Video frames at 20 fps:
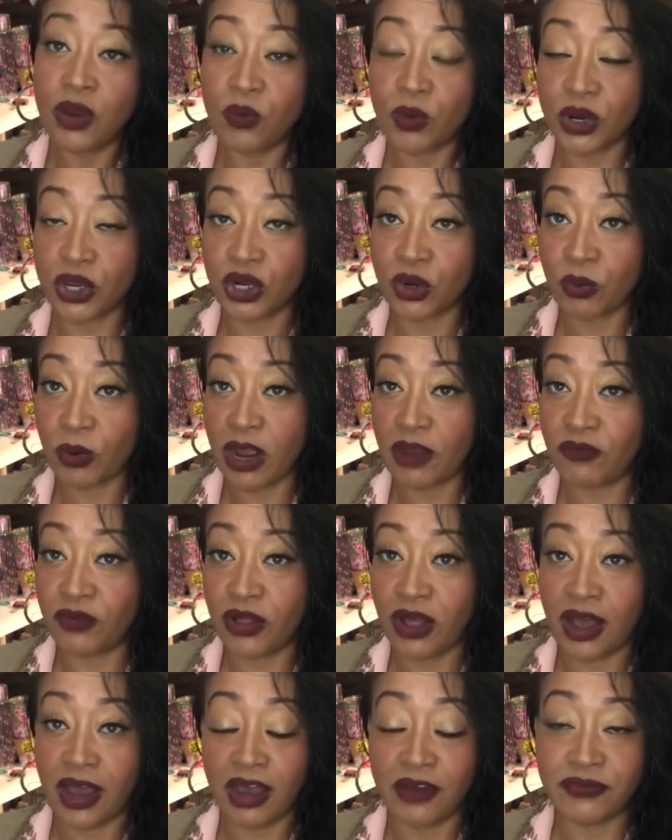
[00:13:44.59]
We're going to raffle
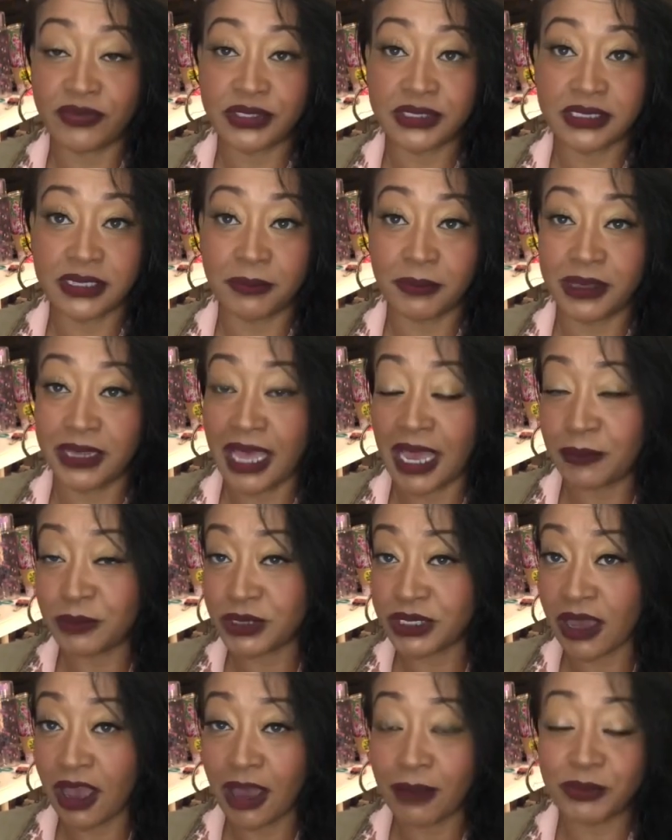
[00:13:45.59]
off some
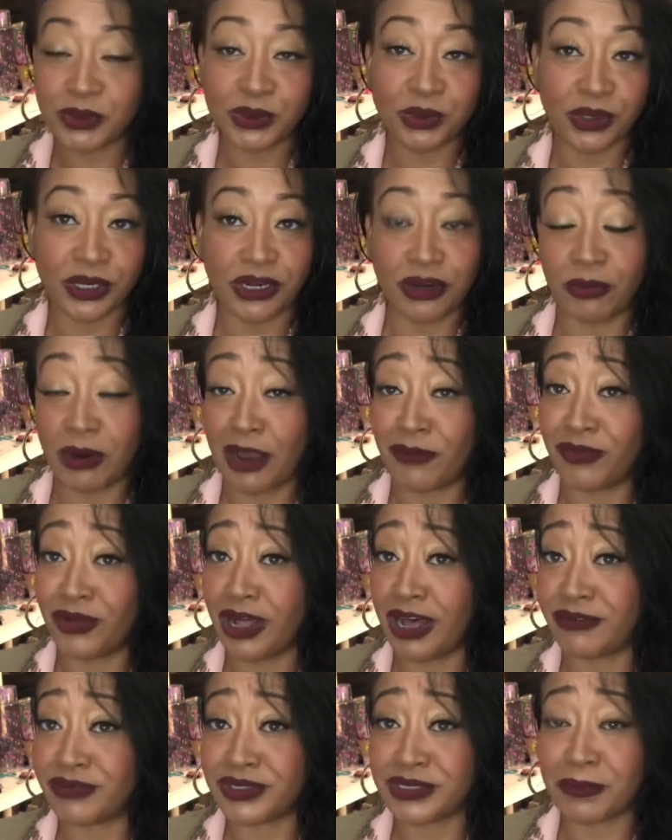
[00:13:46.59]
laptops. We're going to raffle
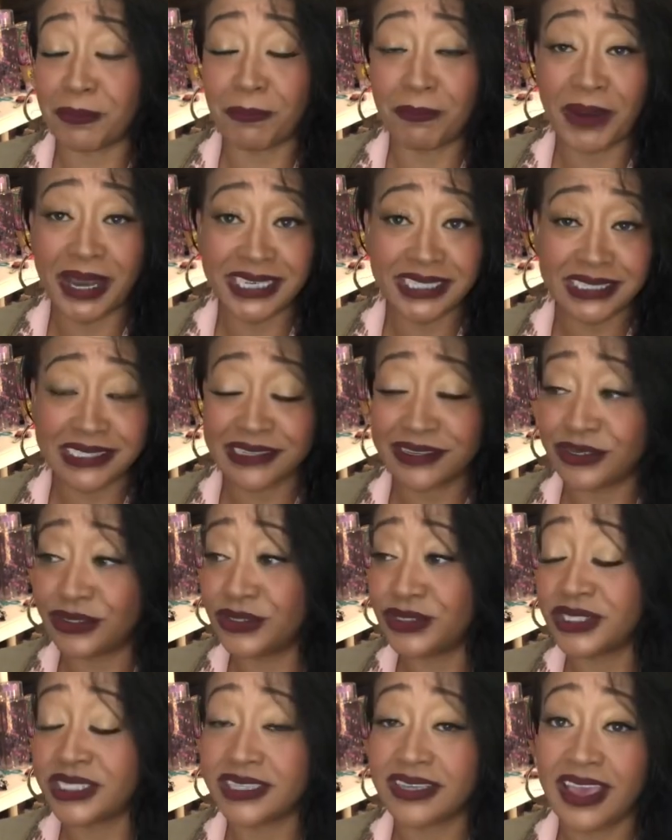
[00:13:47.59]
off some
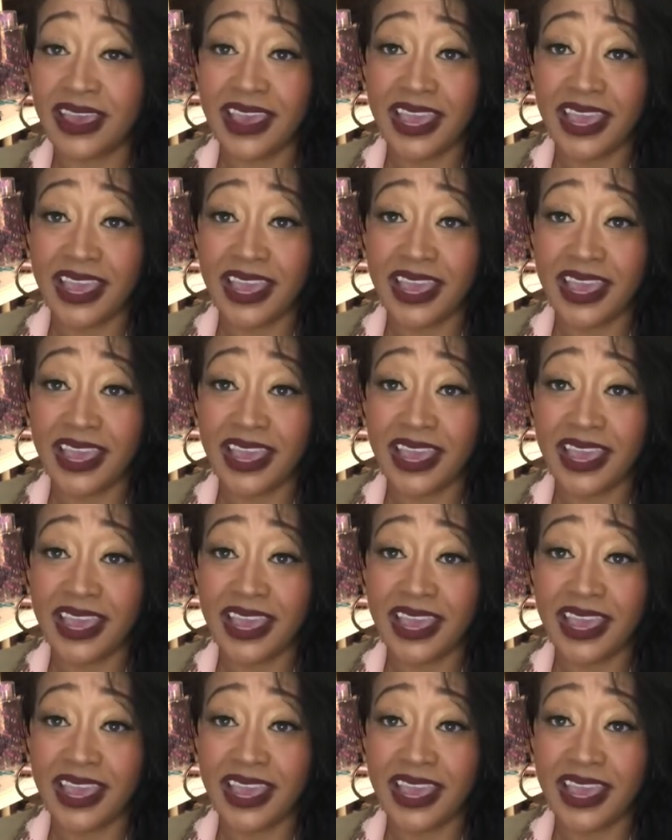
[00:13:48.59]
bicycles.